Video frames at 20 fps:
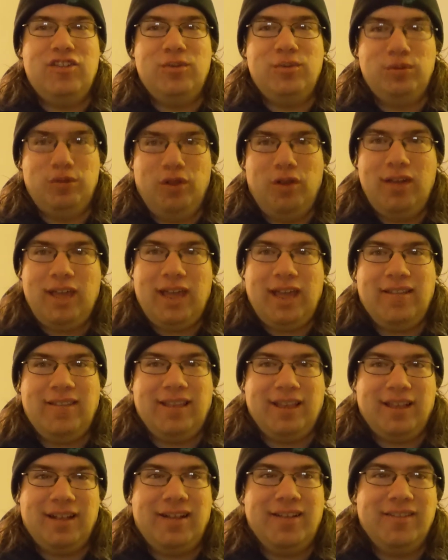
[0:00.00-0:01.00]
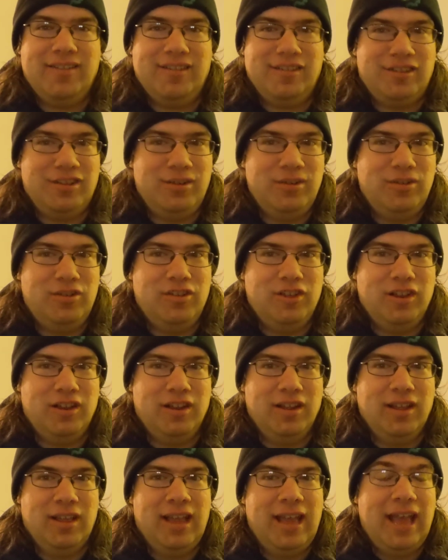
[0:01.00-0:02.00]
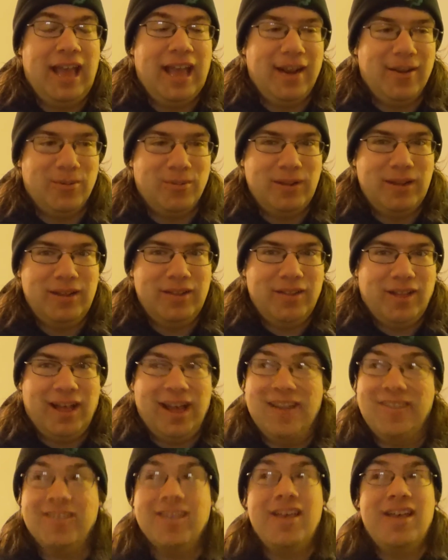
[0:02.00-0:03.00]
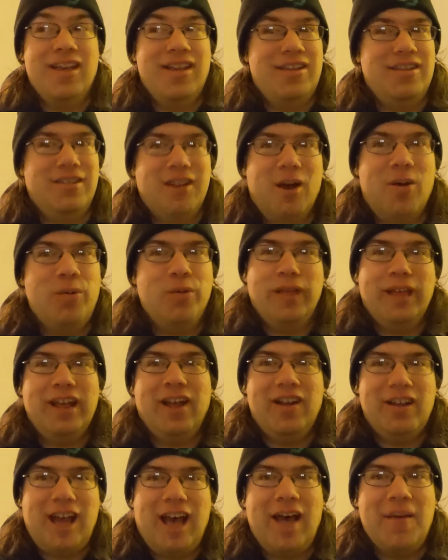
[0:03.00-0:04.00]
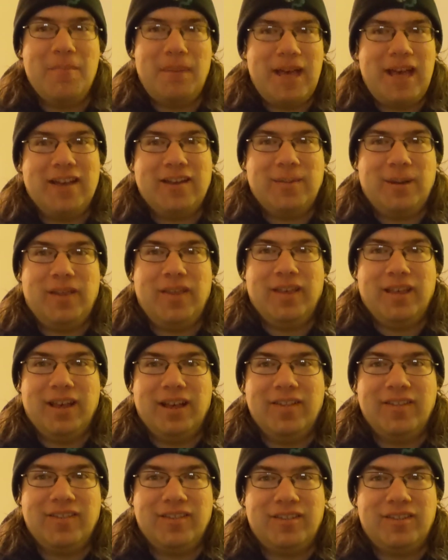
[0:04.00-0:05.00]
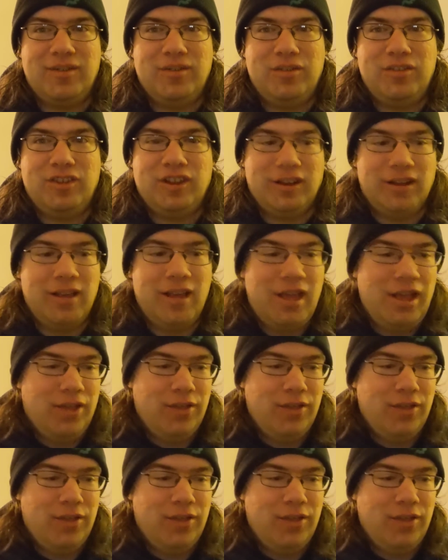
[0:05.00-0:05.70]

to look at the Constitution and realize, no, they are not backed by the Constitution.